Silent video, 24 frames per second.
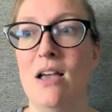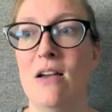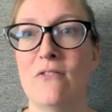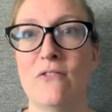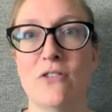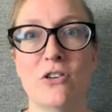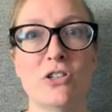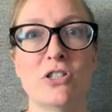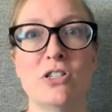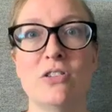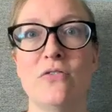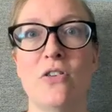
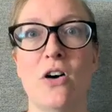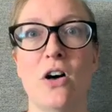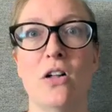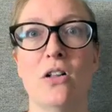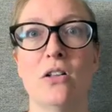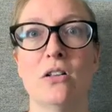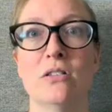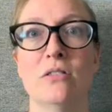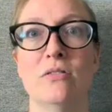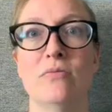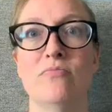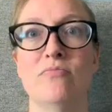First of
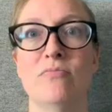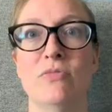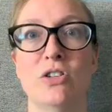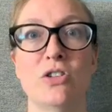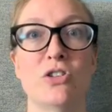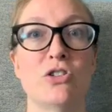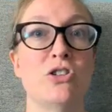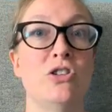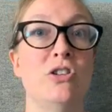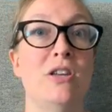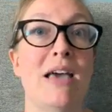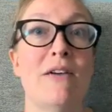all,
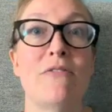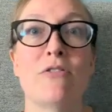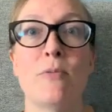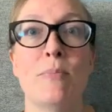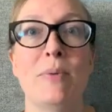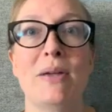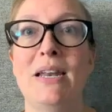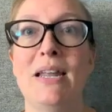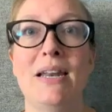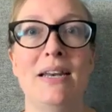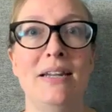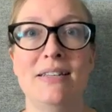there's never
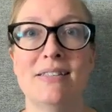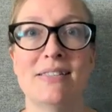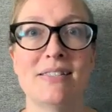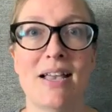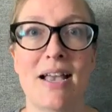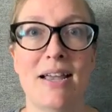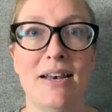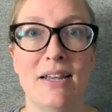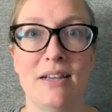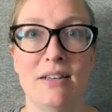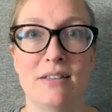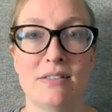been any
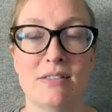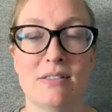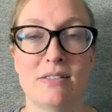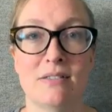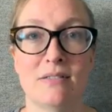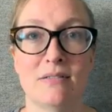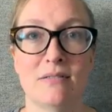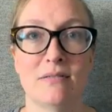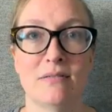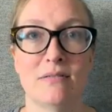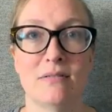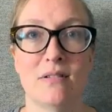
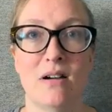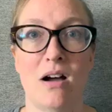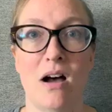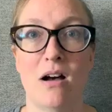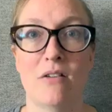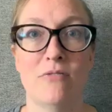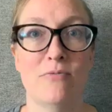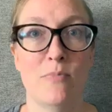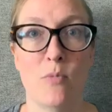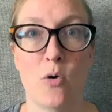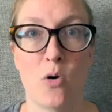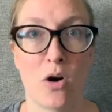sightings
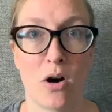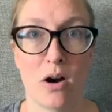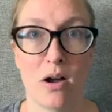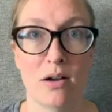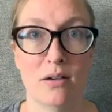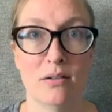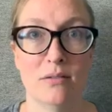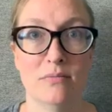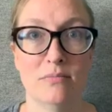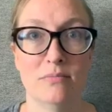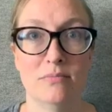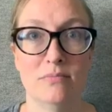of
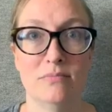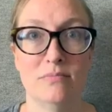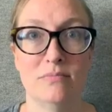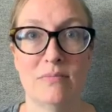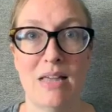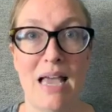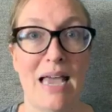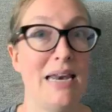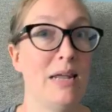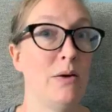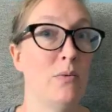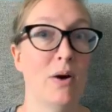Maura
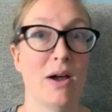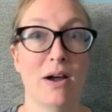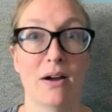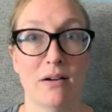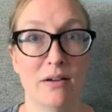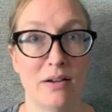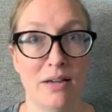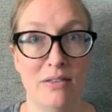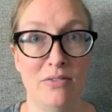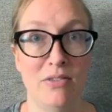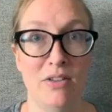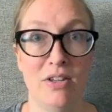anywhere
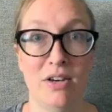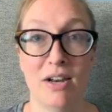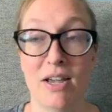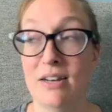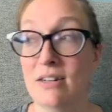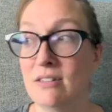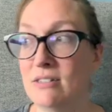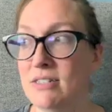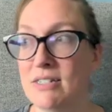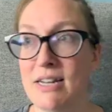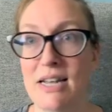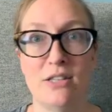in the
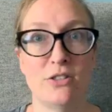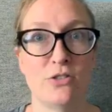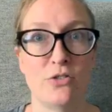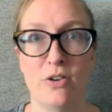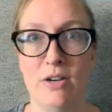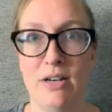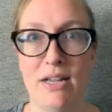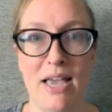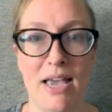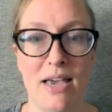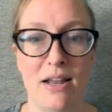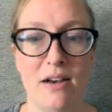United States or
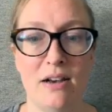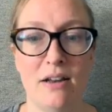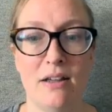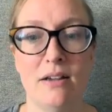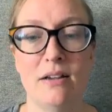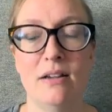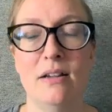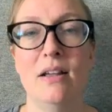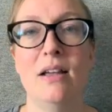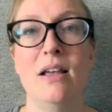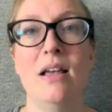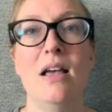in Canada.